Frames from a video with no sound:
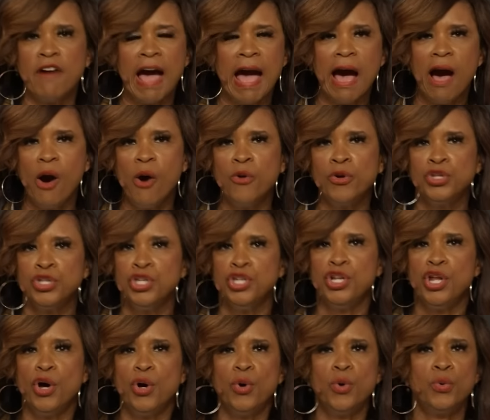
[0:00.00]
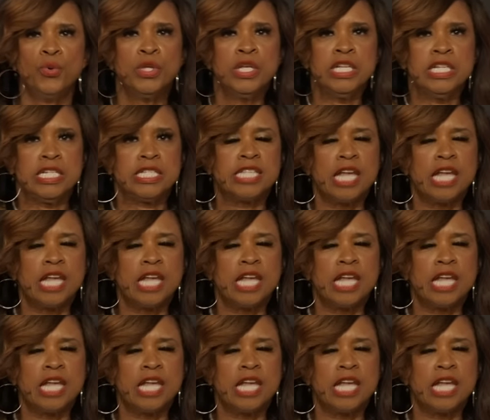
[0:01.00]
of how, you know,